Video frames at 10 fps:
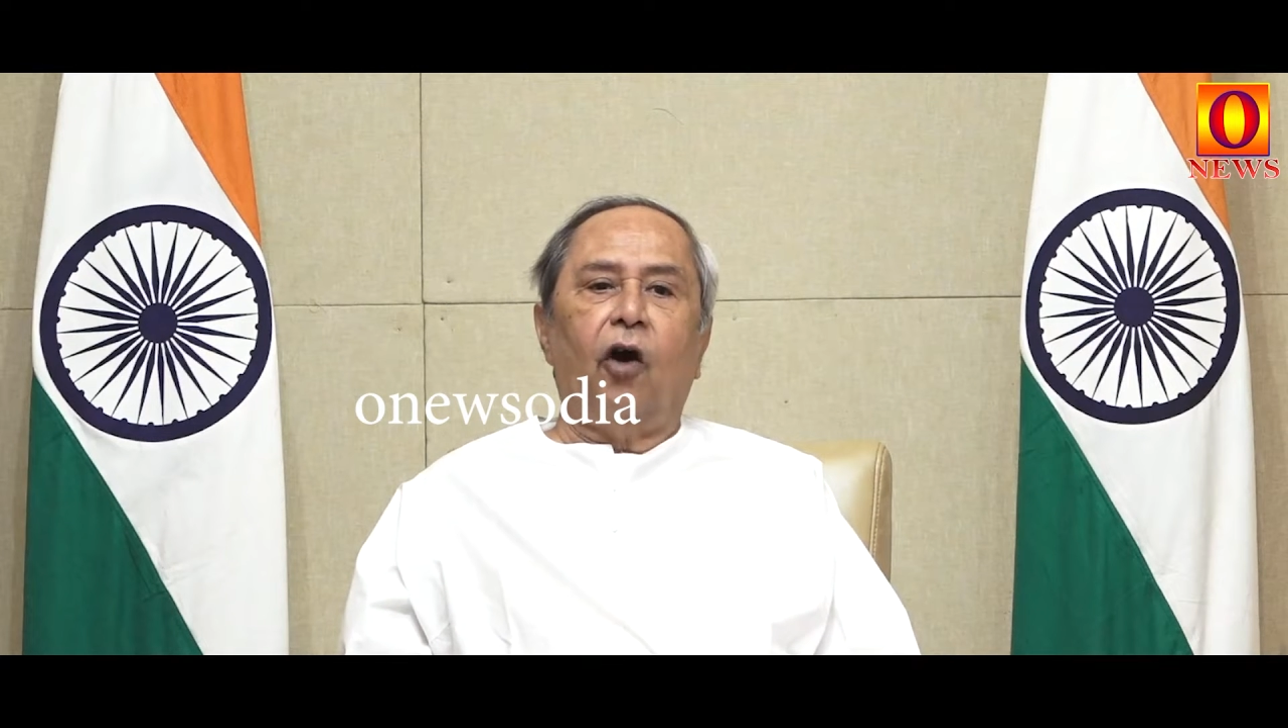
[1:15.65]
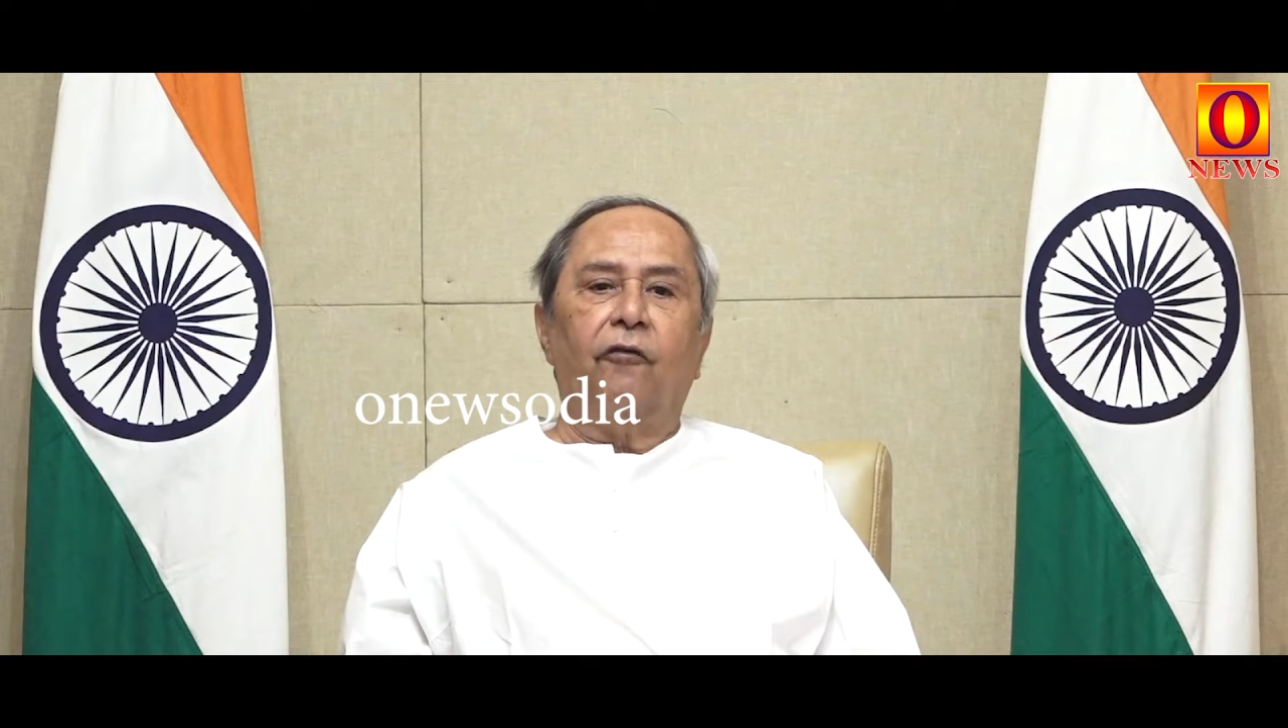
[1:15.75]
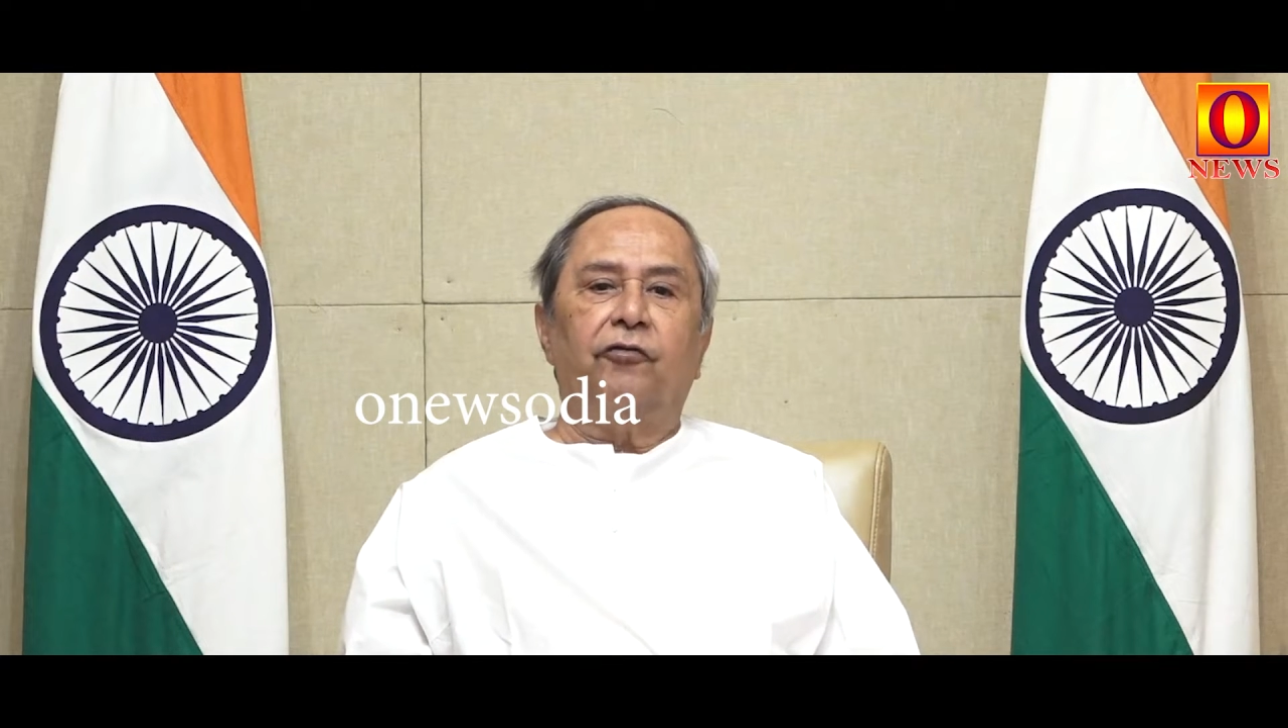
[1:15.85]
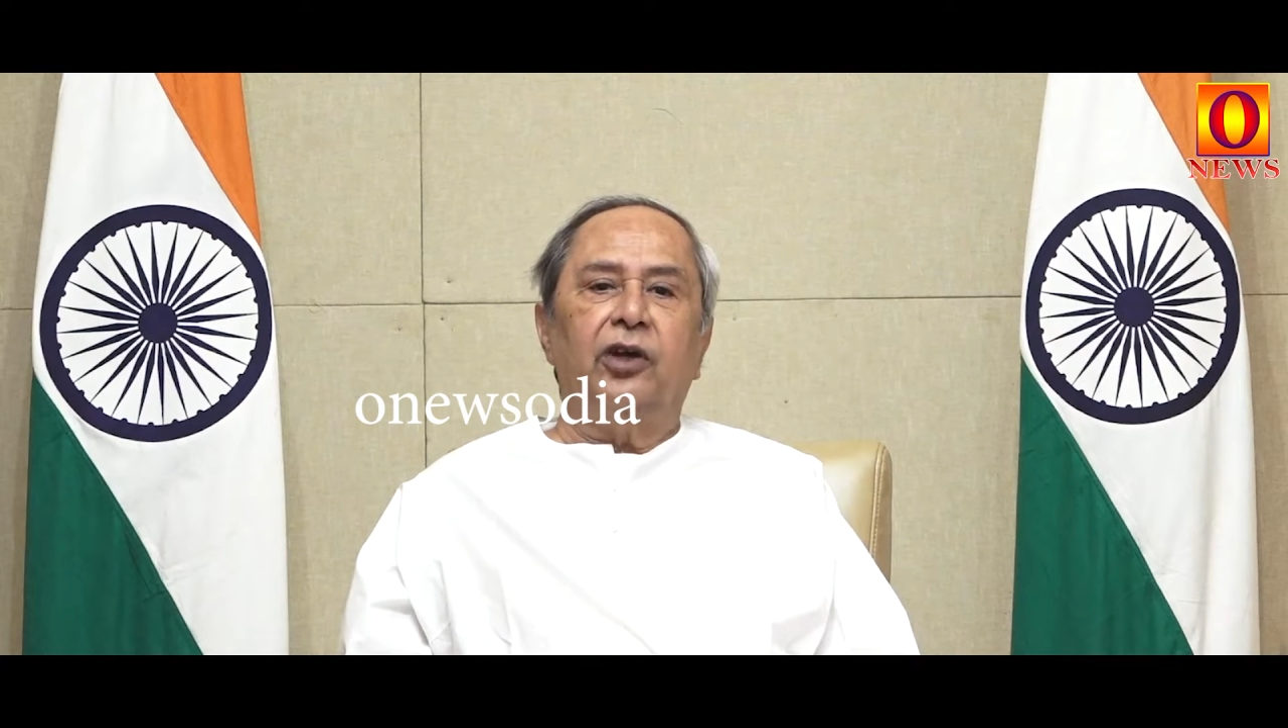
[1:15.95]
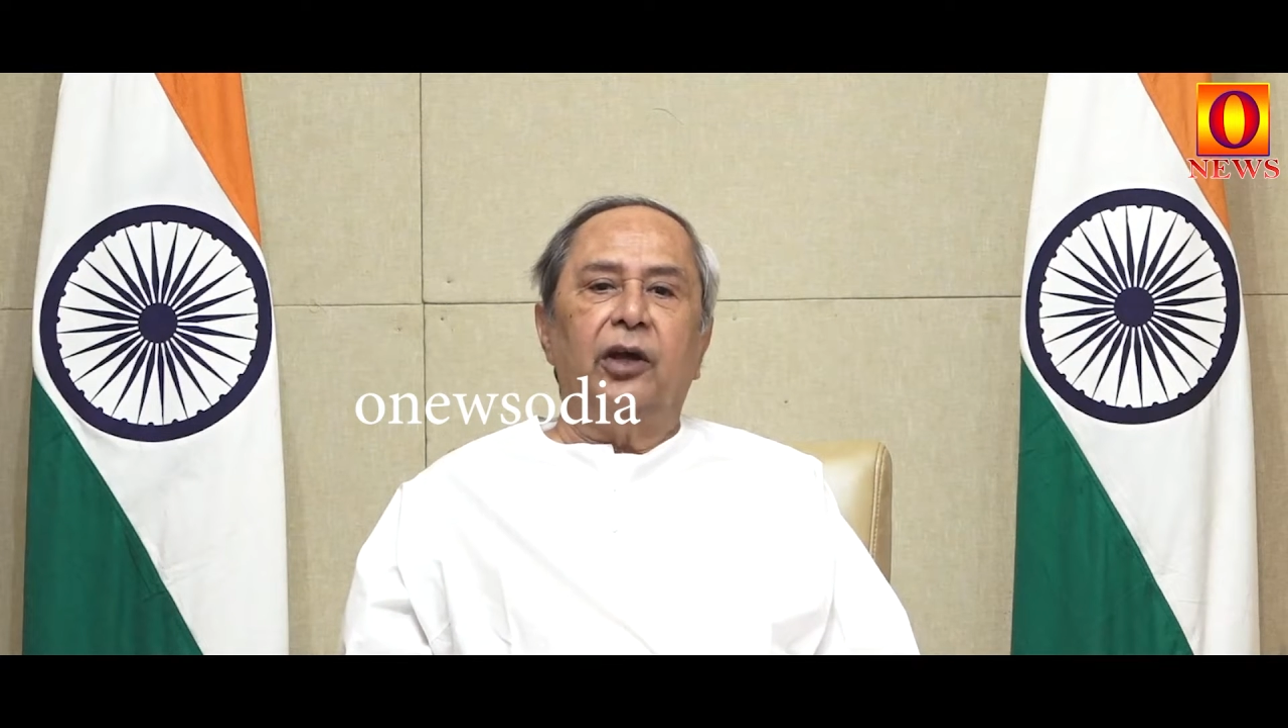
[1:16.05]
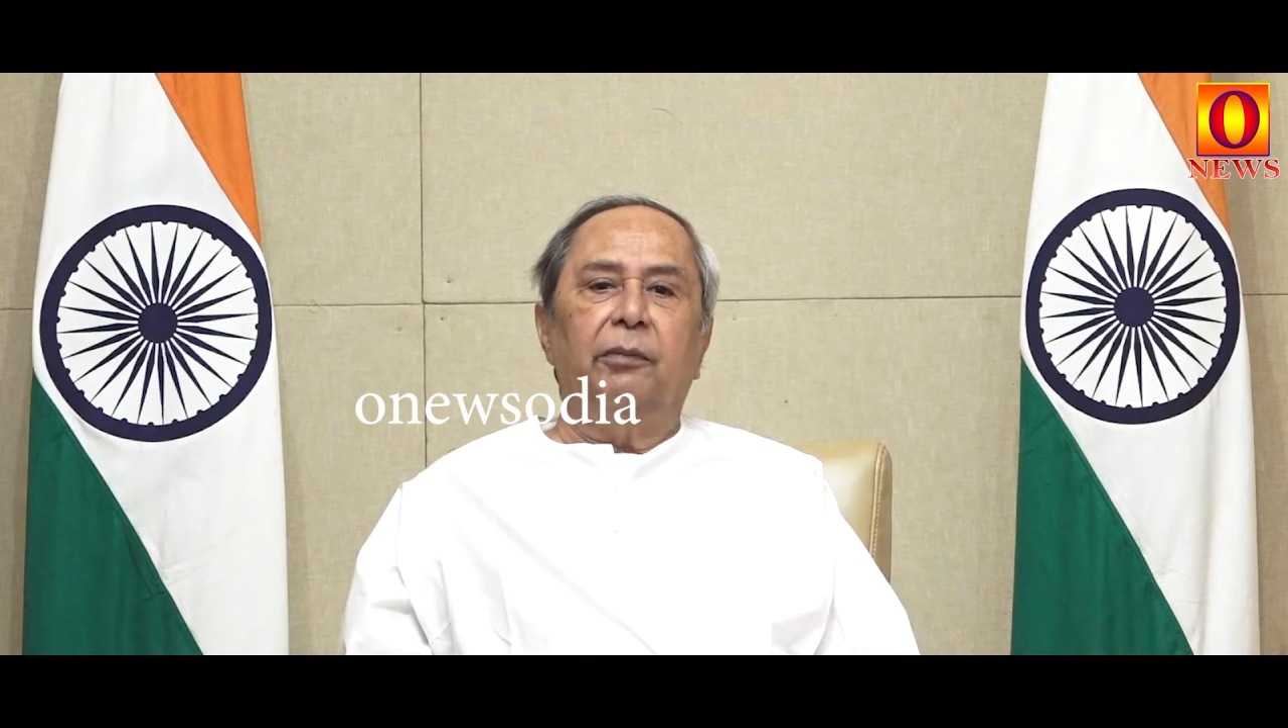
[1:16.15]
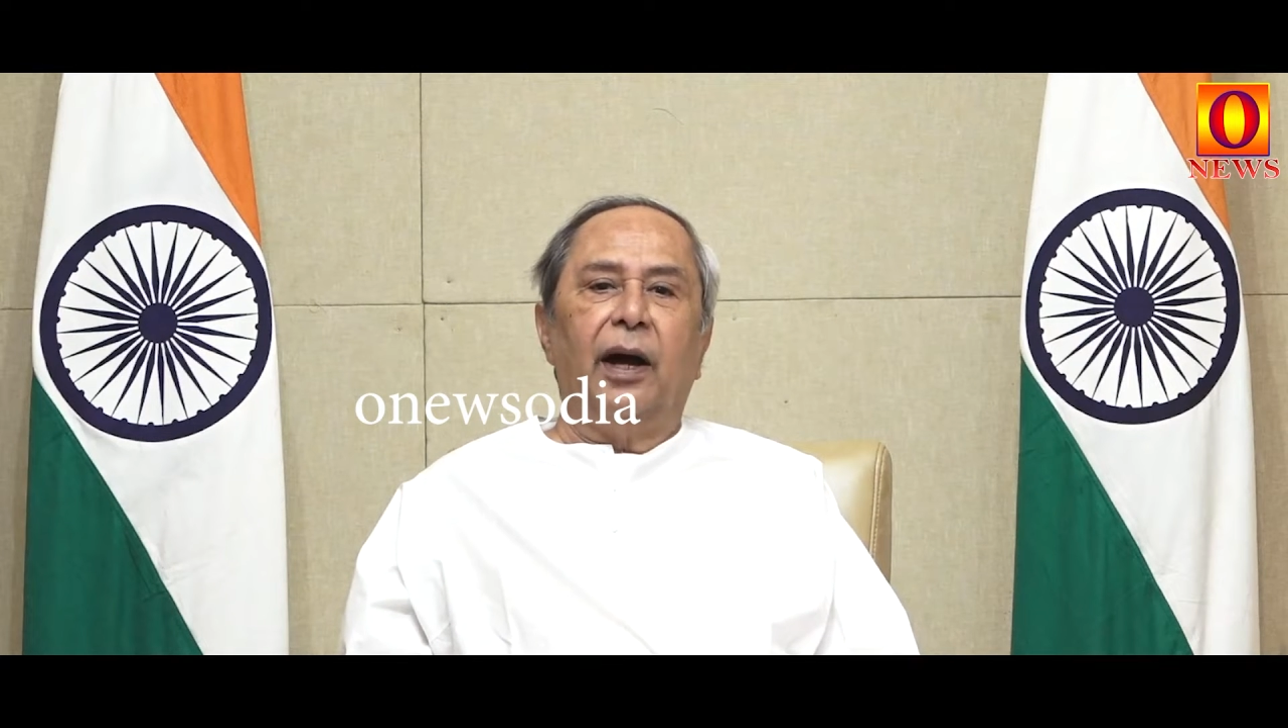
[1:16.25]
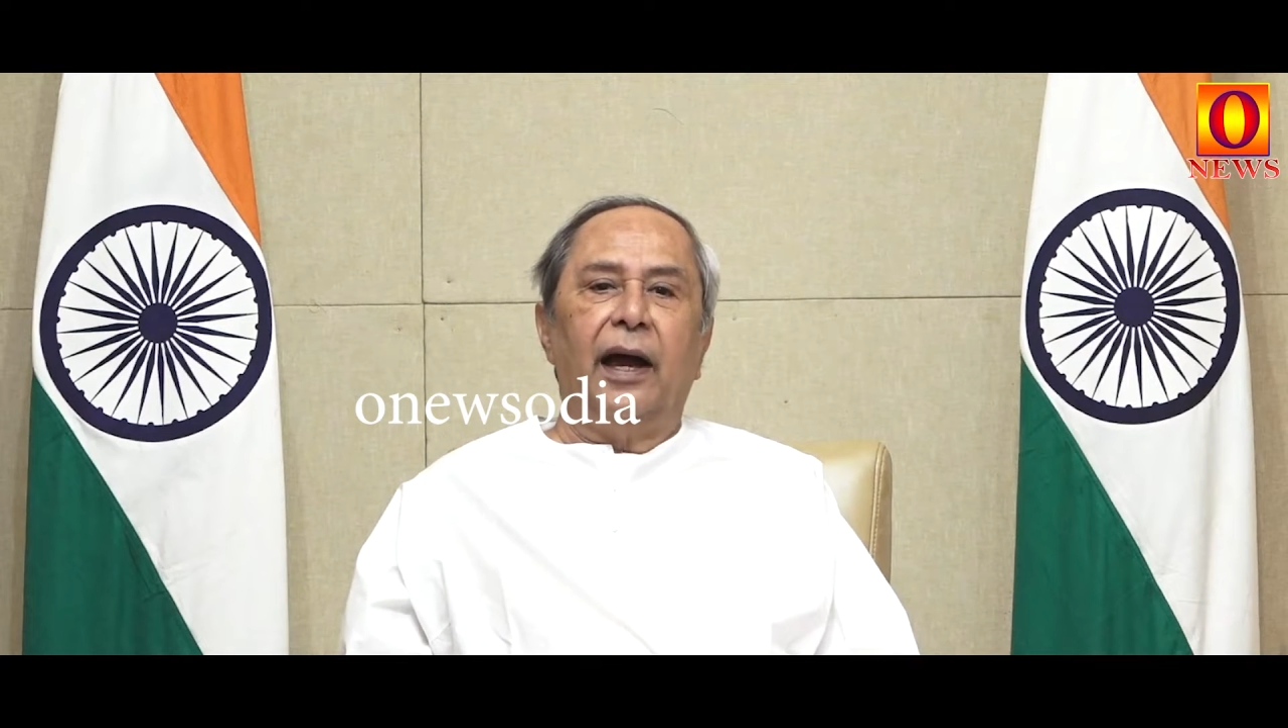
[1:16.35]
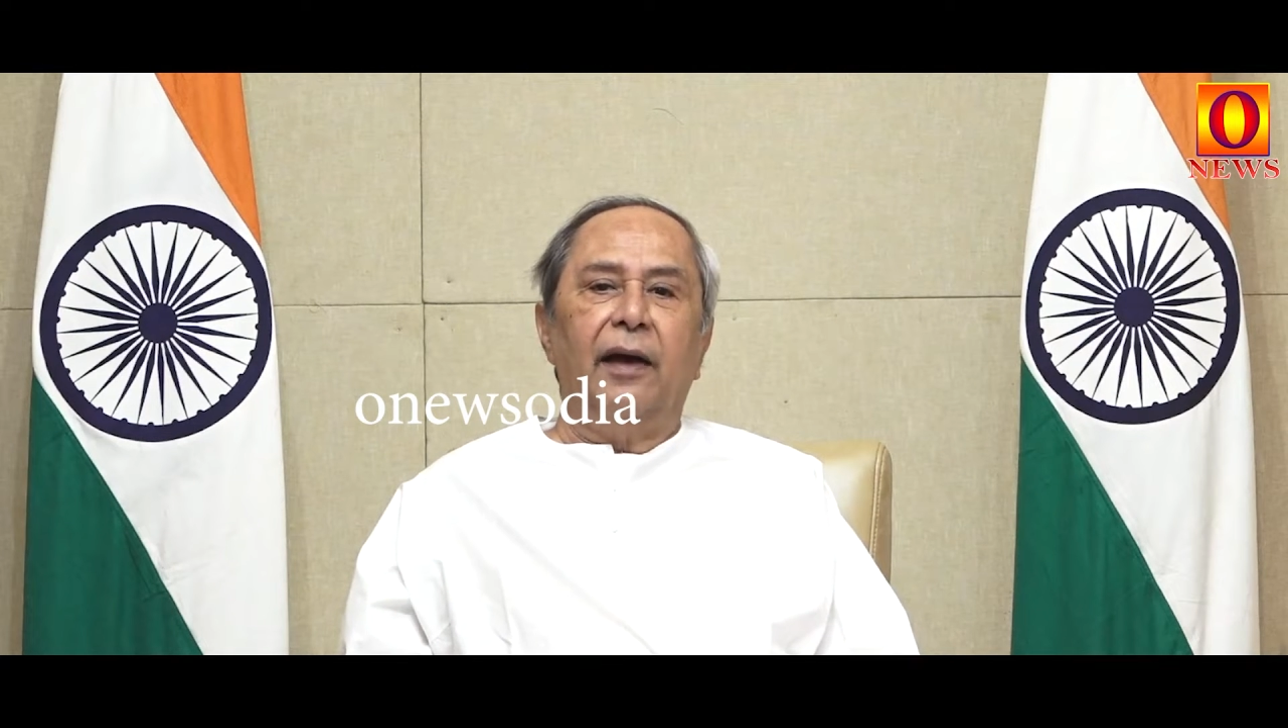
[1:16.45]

offtake by